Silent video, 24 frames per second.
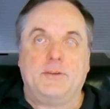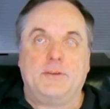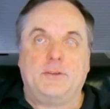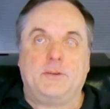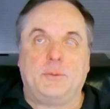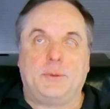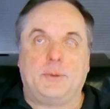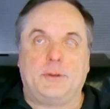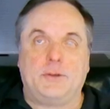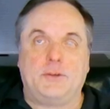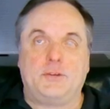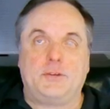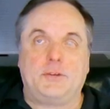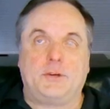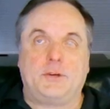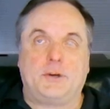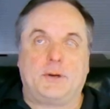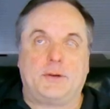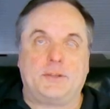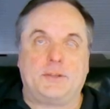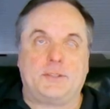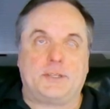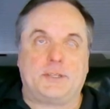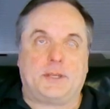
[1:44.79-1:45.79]
to
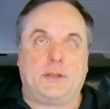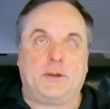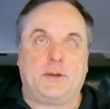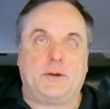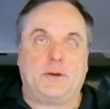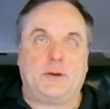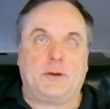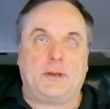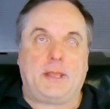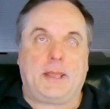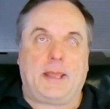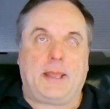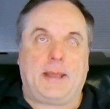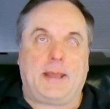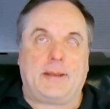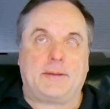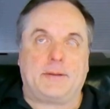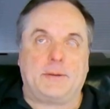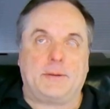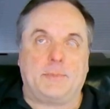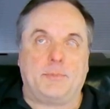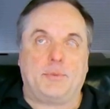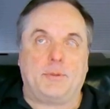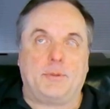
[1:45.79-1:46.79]
ensure security
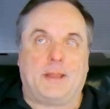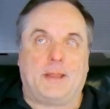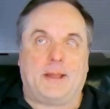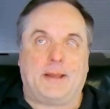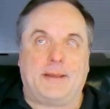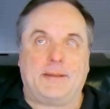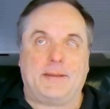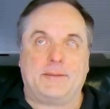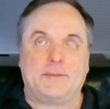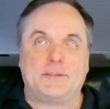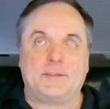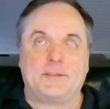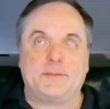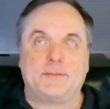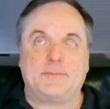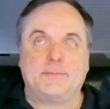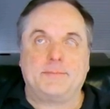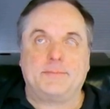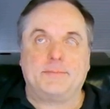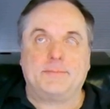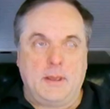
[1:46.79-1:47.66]
and compliance.